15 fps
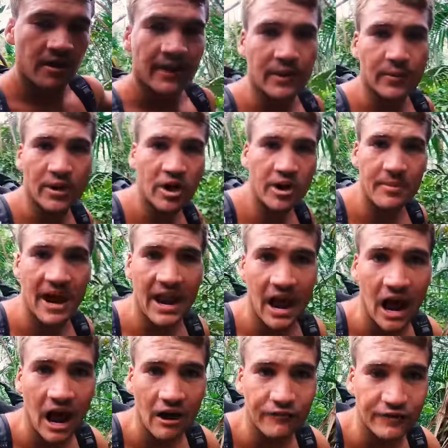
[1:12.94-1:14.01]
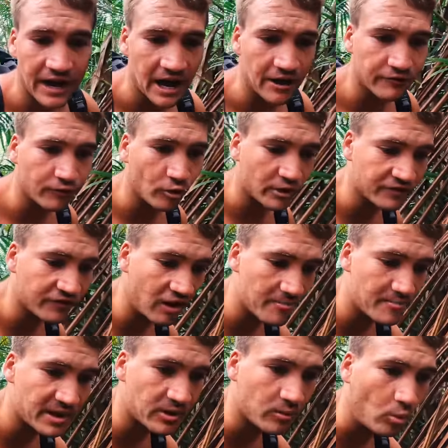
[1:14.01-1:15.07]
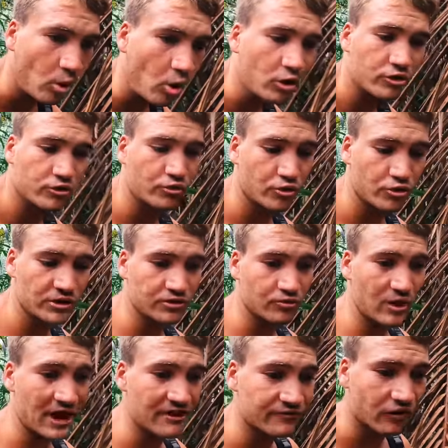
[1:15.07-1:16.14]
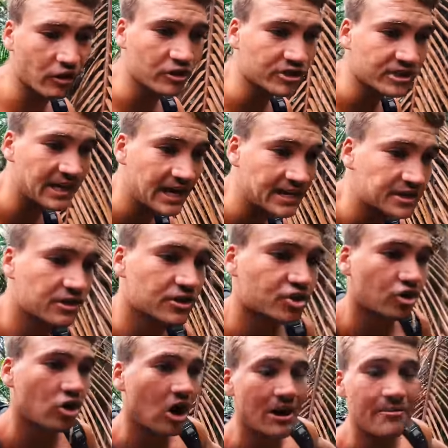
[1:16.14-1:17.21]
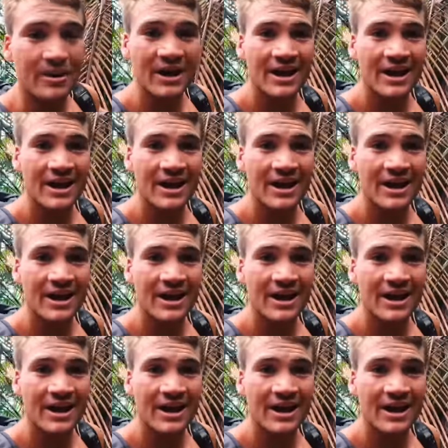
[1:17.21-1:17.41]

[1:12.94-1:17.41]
think we got about a half an hour to 45 minute walk through this rainforest to get to the tribe.